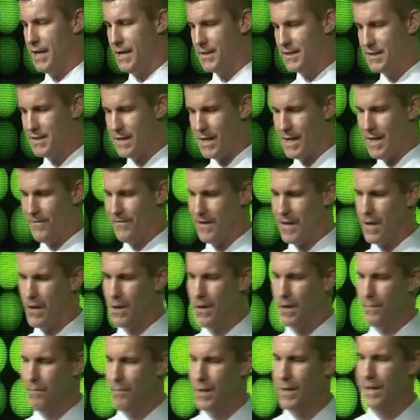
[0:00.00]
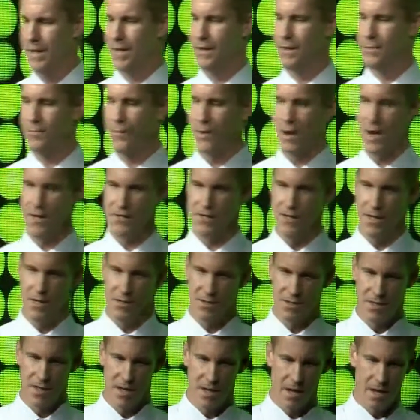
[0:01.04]
and save Kellogg money in the
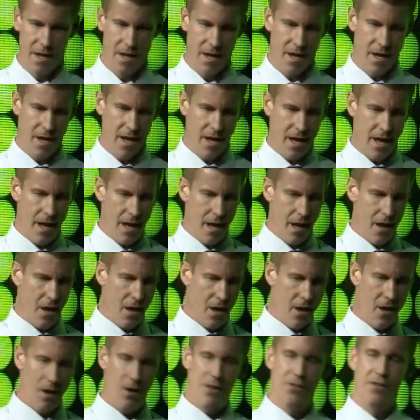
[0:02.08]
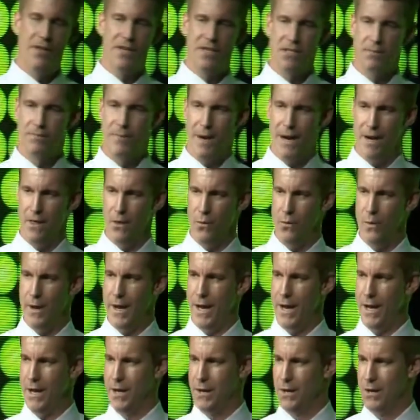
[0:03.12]
process. All this, by the
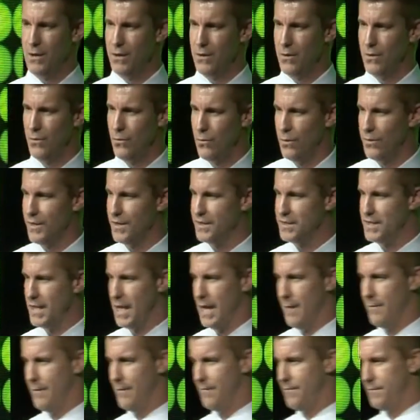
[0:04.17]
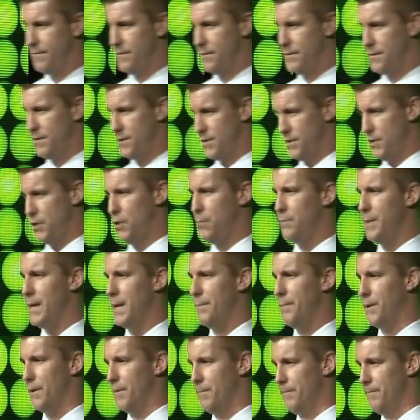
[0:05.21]
way, with a team of 2
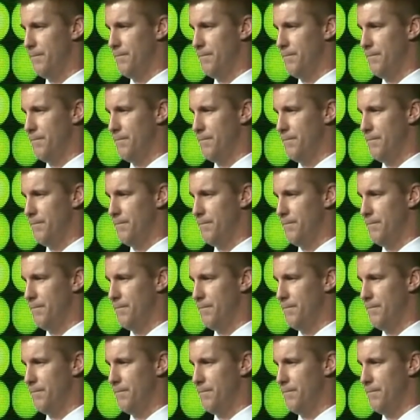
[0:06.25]
people.